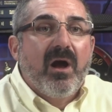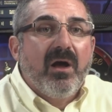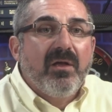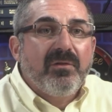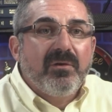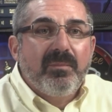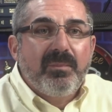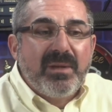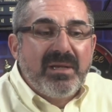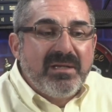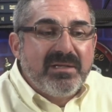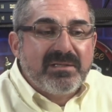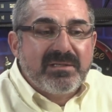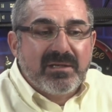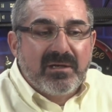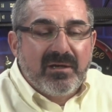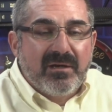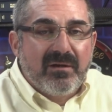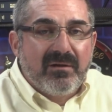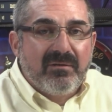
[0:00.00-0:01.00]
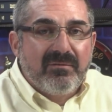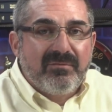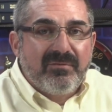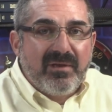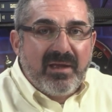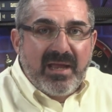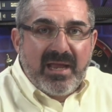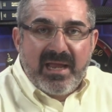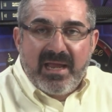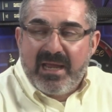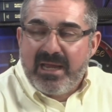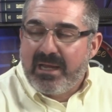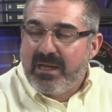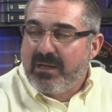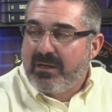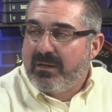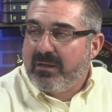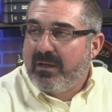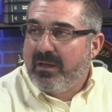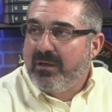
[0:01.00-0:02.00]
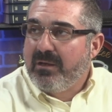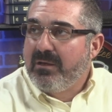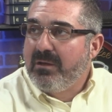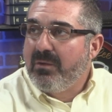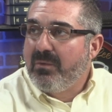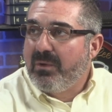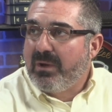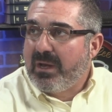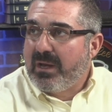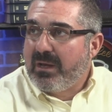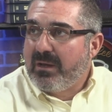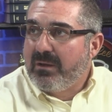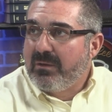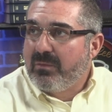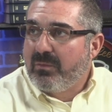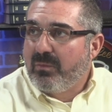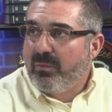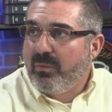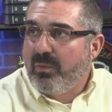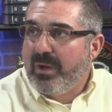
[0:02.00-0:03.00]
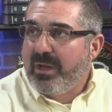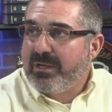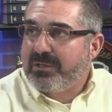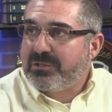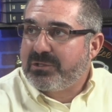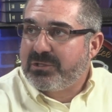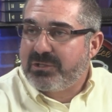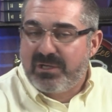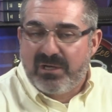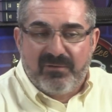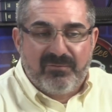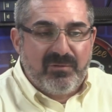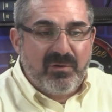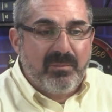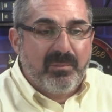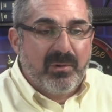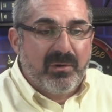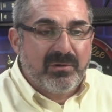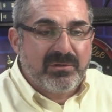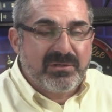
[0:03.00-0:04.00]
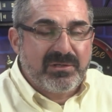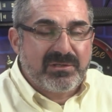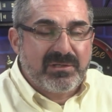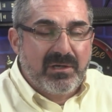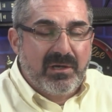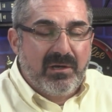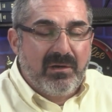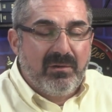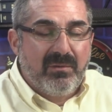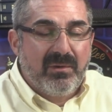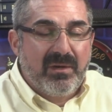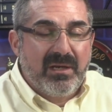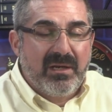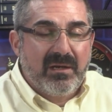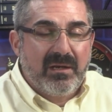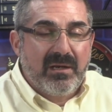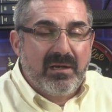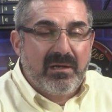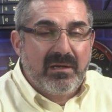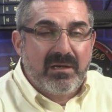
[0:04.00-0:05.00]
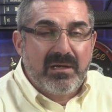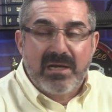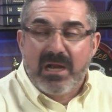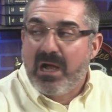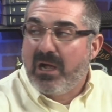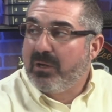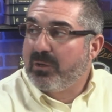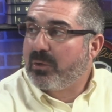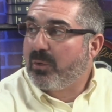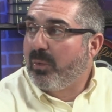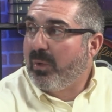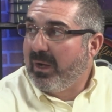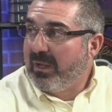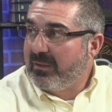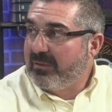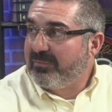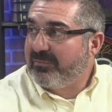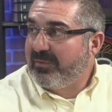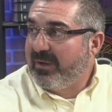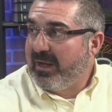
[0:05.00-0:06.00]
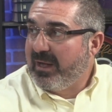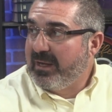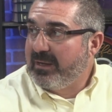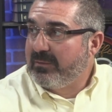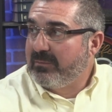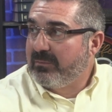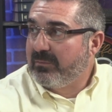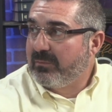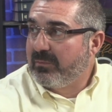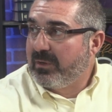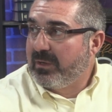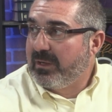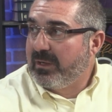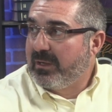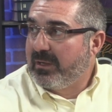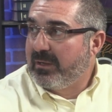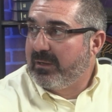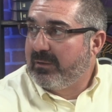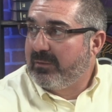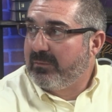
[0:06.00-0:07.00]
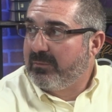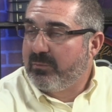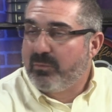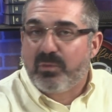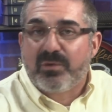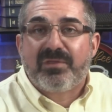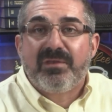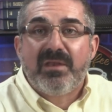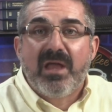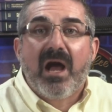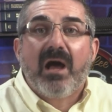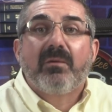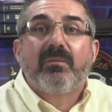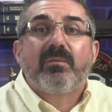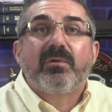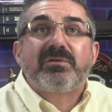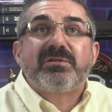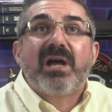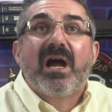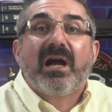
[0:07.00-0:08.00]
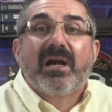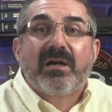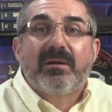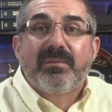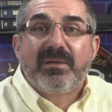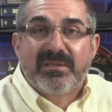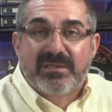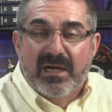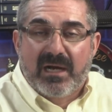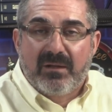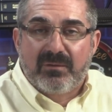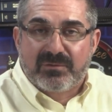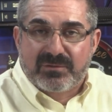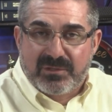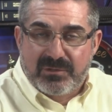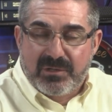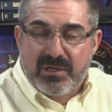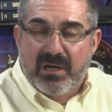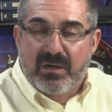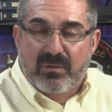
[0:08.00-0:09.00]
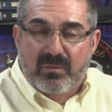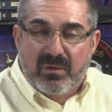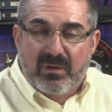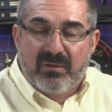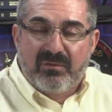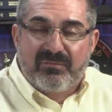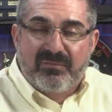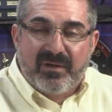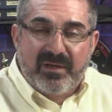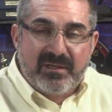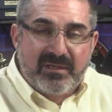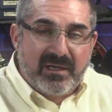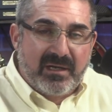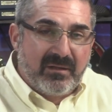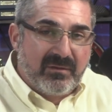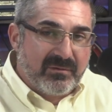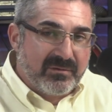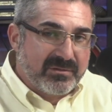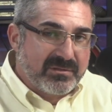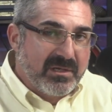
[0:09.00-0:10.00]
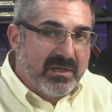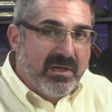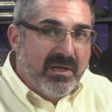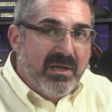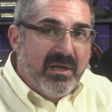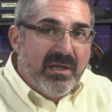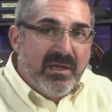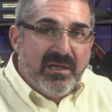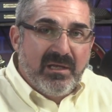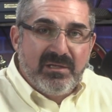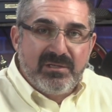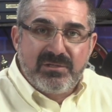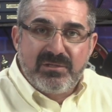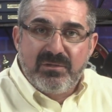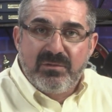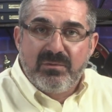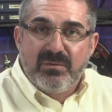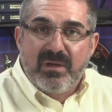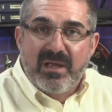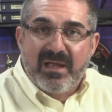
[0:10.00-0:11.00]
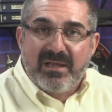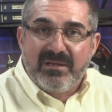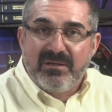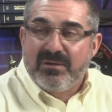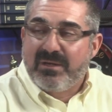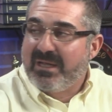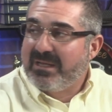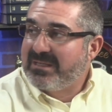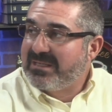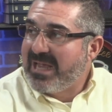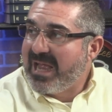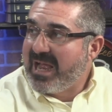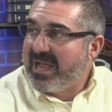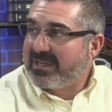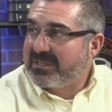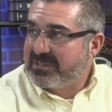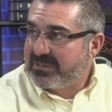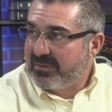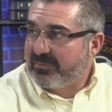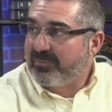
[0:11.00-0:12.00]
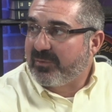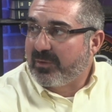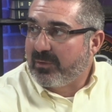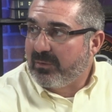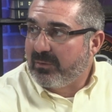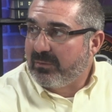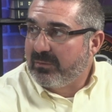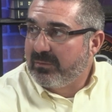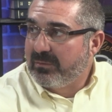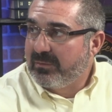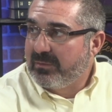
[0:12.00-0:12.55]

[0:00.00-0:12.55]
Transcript: other piece of a annuity, which if you purchase an annuity in a non-qualified with non-retirement dollars or non-qualified dollars, is you get tax deferral